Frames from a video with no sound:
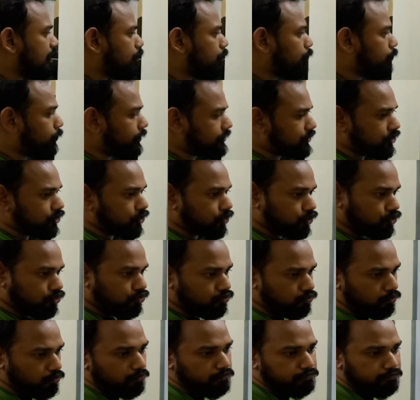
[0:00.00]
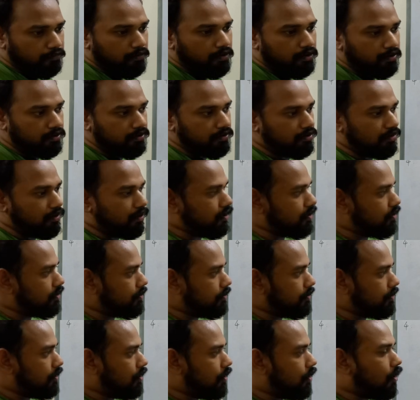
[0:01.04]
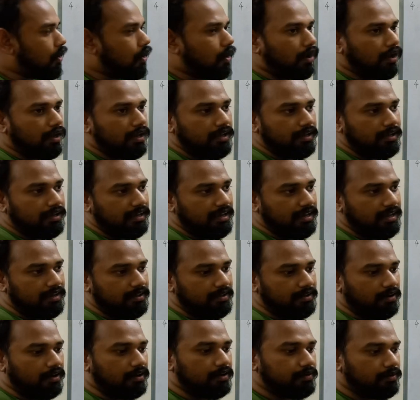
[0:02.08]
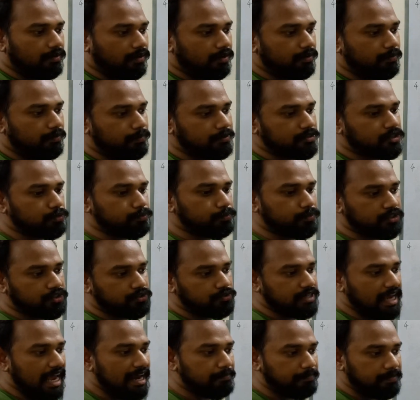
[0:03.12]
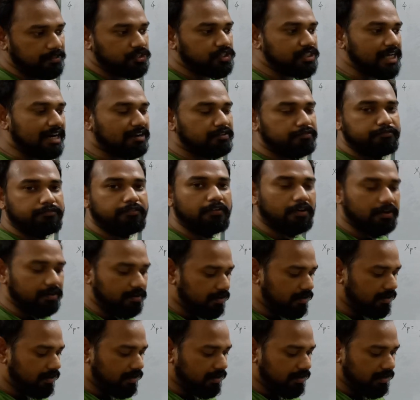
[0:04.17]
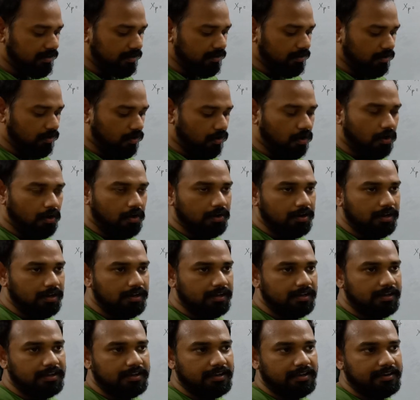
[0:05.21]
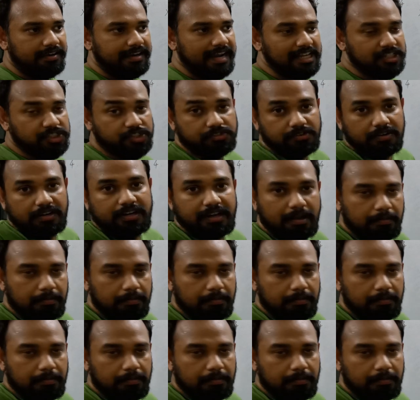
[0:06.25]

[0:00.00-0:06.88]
which is true for all, or which can be checked for all natural